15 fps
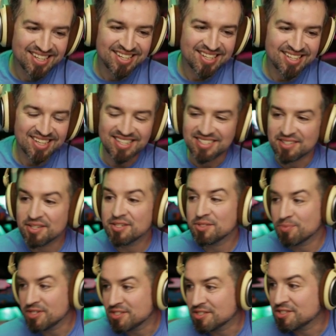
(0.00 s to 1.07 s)
Yes, he
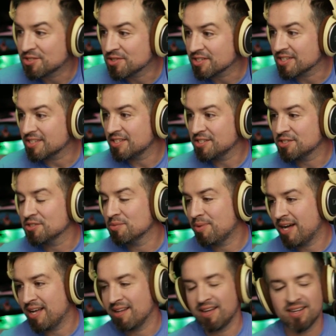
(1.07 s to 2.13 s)
must construct additional
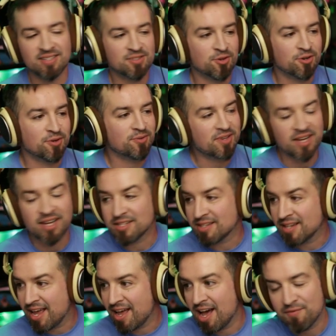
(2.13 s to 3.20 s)
pylons, or I guess
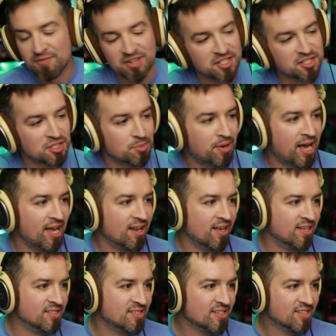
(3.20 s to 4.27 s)
lay off additional
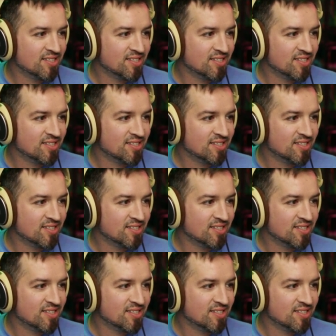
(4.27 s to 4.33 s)
pylons.